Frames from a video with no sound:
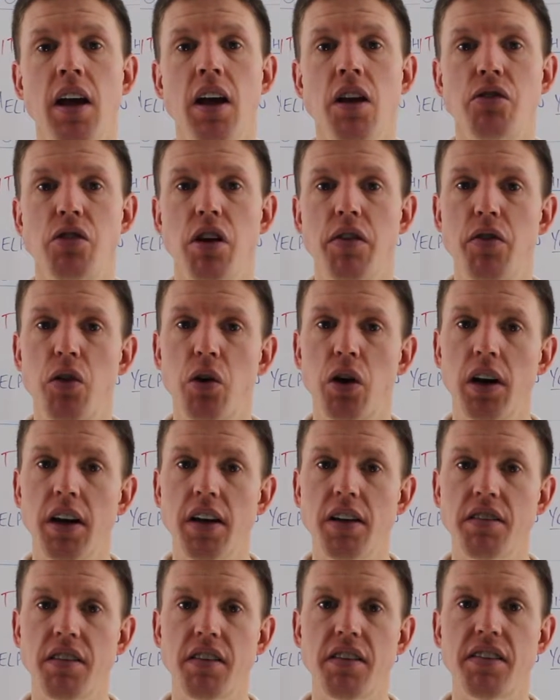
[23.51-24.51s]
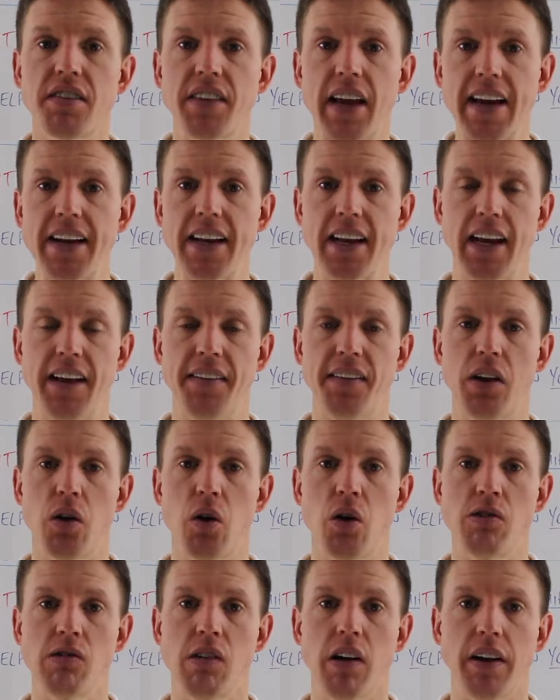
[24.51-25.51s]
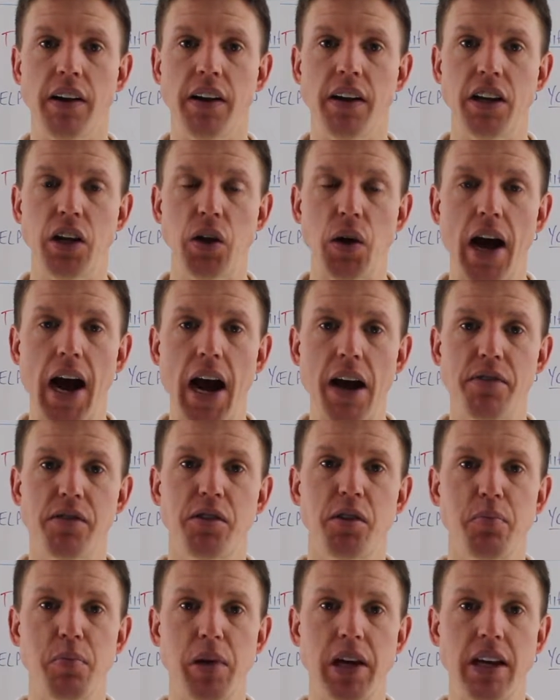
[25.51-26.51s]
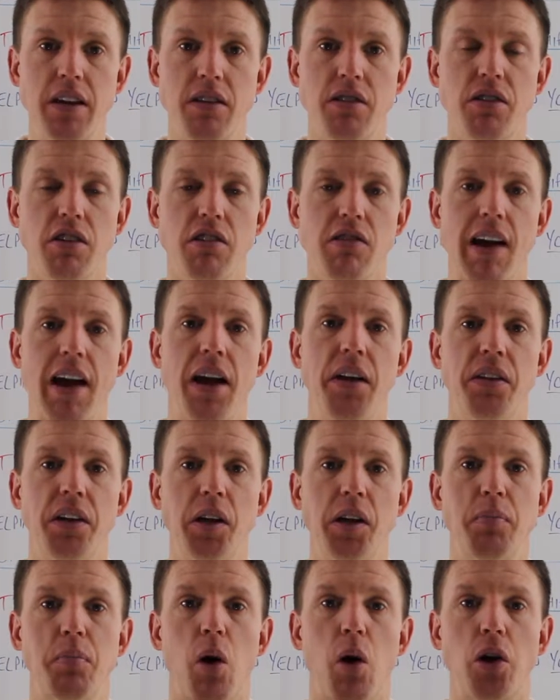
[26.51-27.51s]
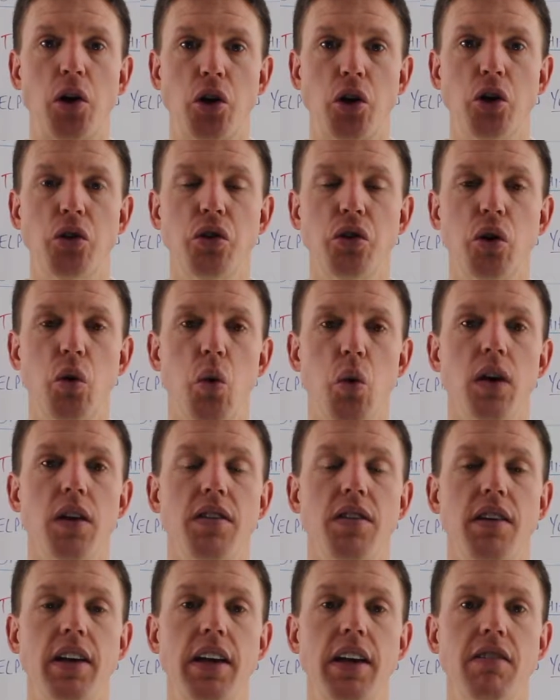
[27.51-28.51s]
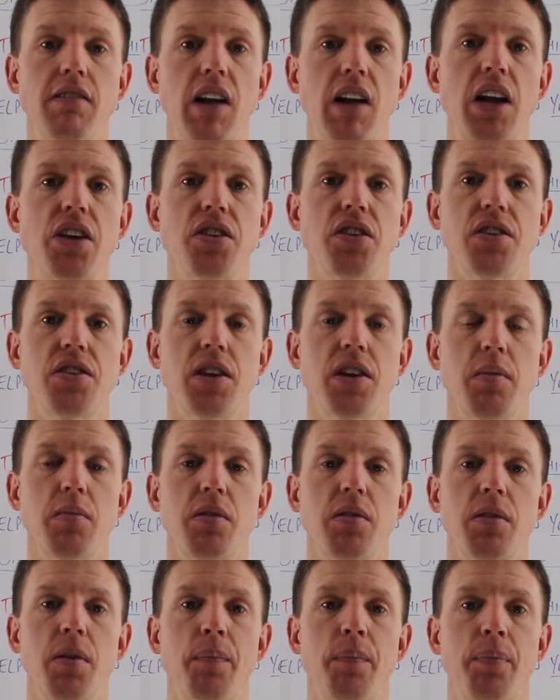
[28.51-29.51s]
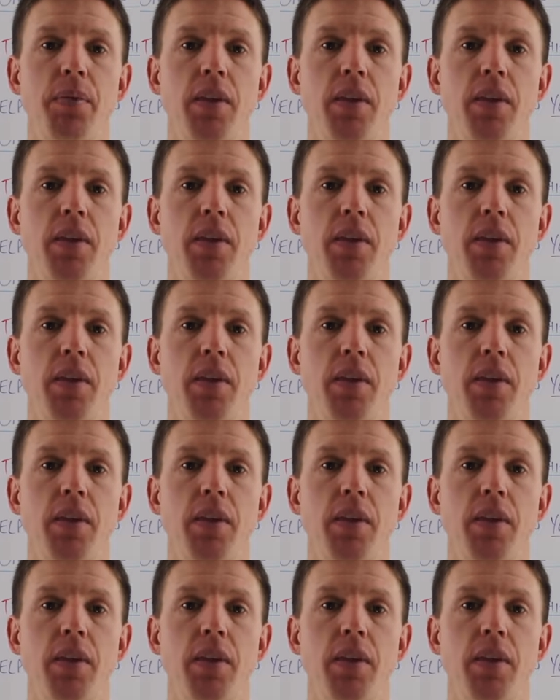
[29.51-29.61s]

So if you're going to sustain it in the long run, you have to be surrounded by good quality relationships.